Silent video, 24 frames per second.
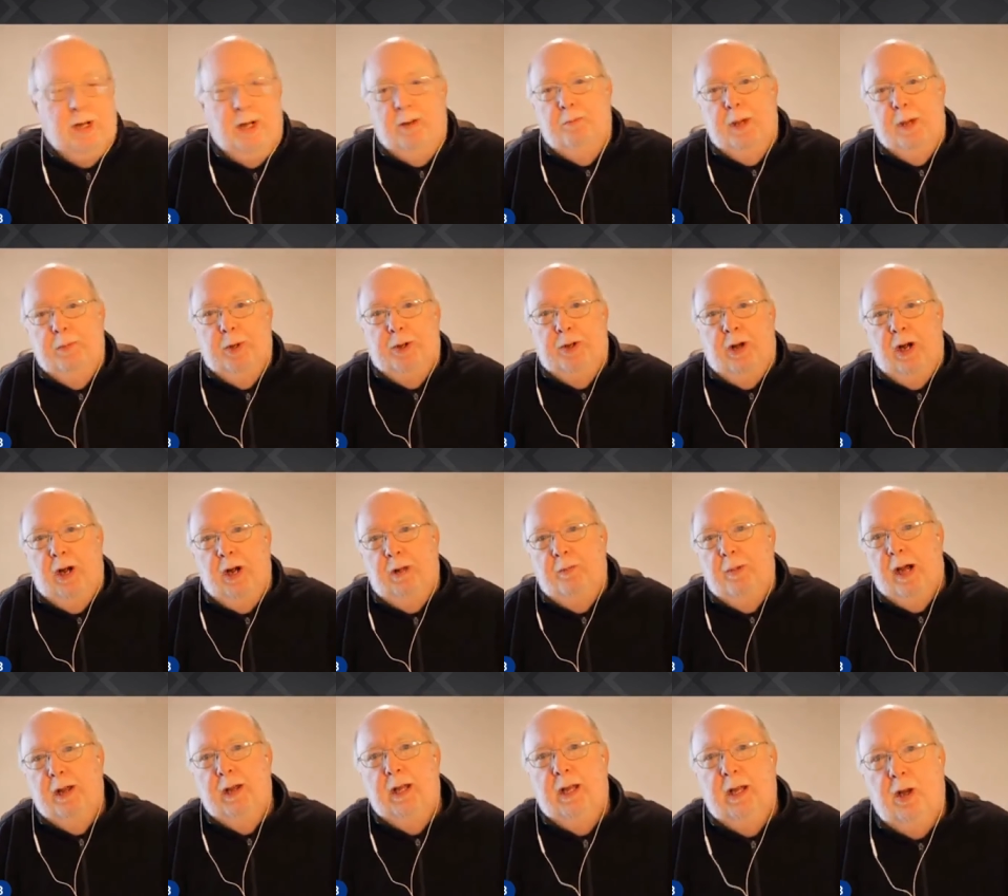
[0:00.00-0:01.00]
people talk
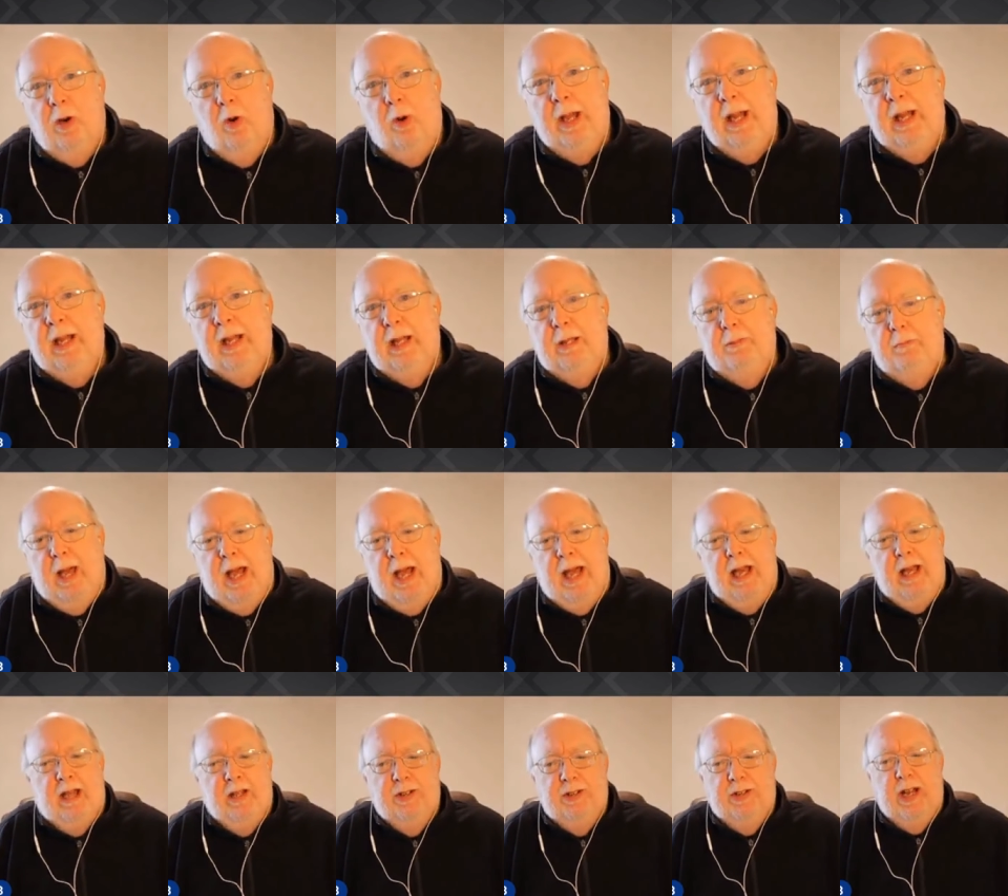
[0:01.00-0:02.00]
about it going into the
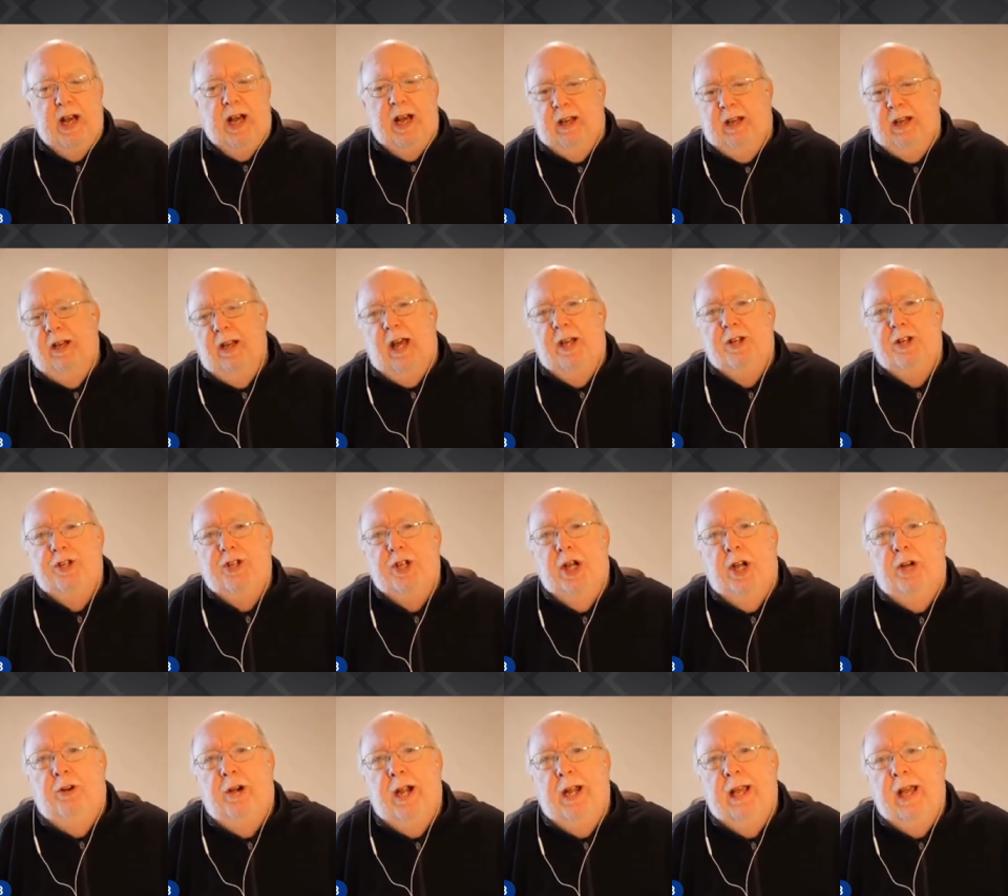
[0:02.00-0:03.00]
bank is not, not
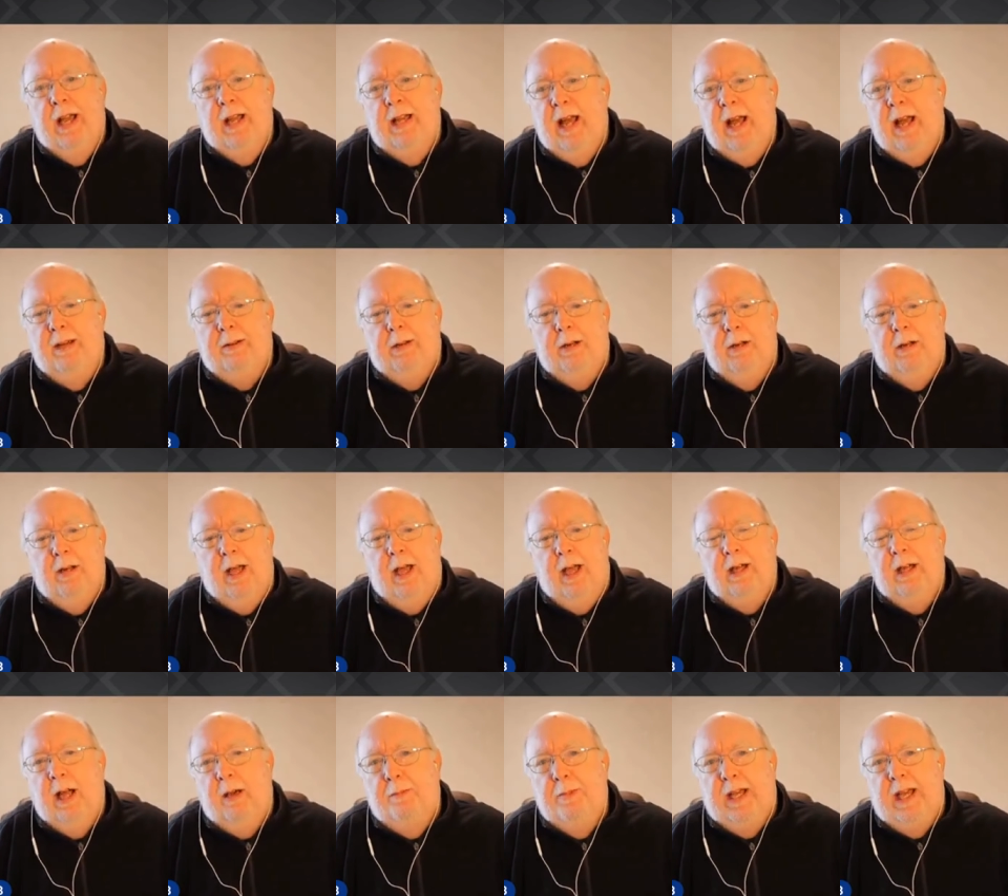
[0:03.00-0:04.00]
generating economic,
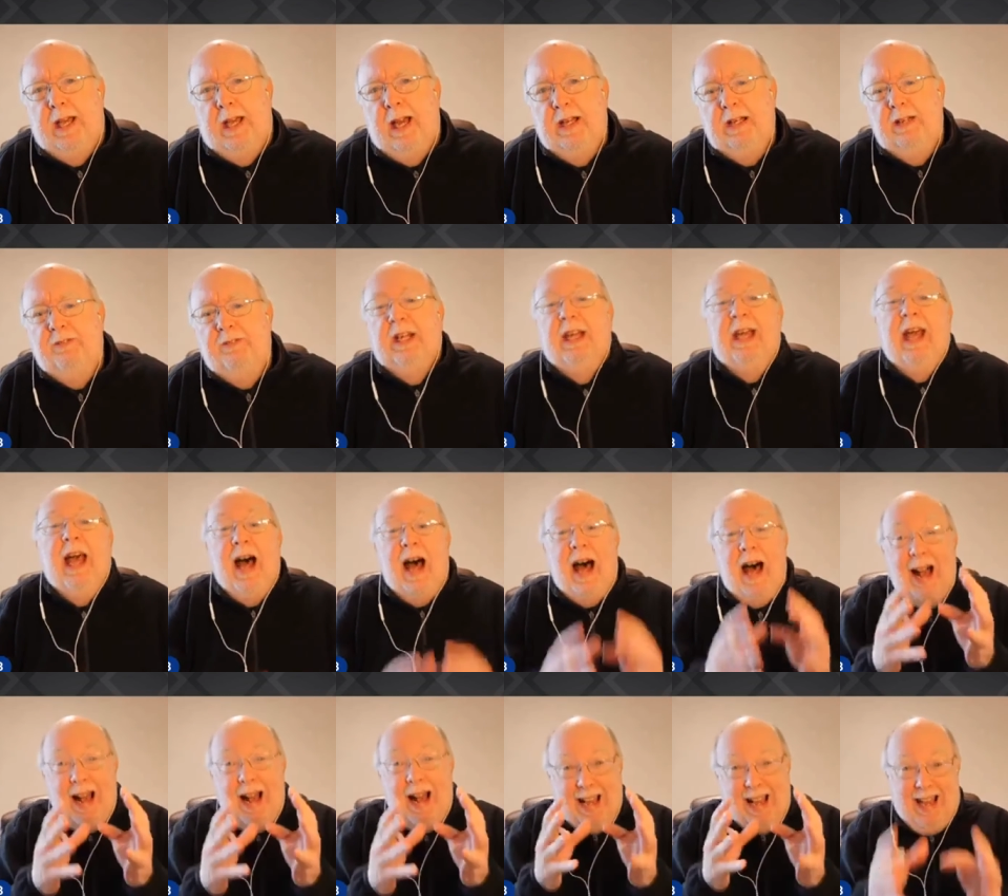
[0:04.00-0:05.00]
economic activity.
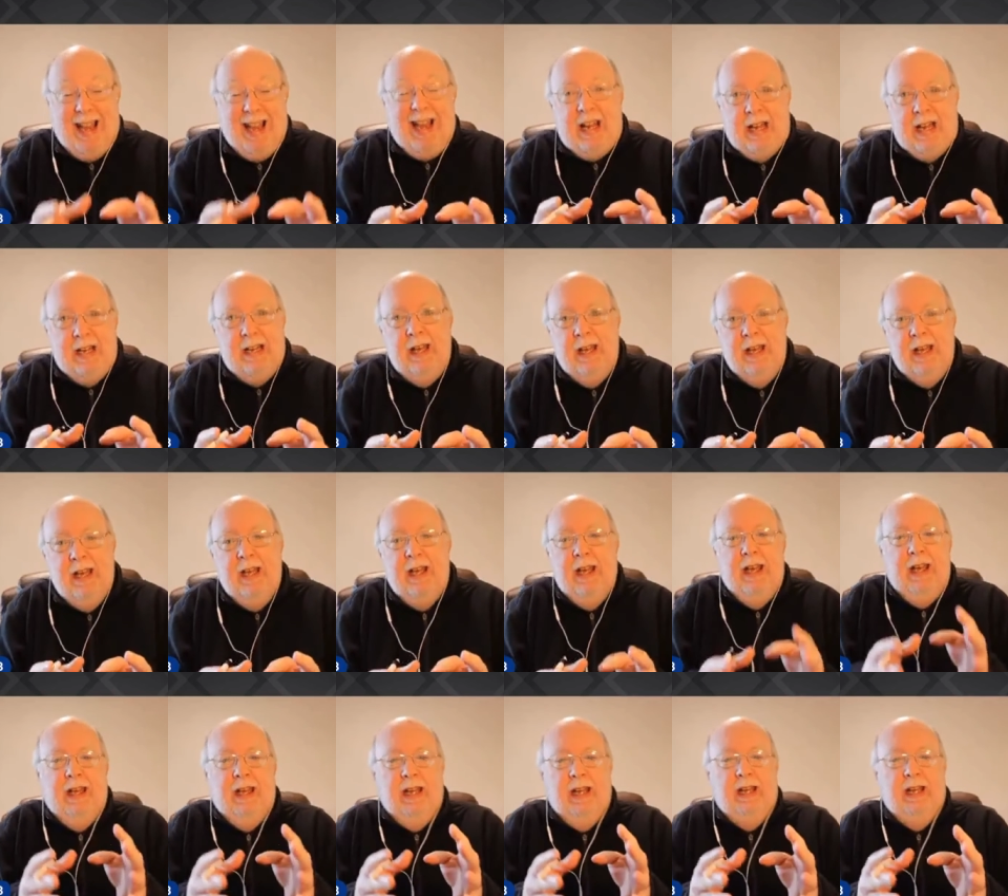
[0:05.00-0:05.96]
Again, it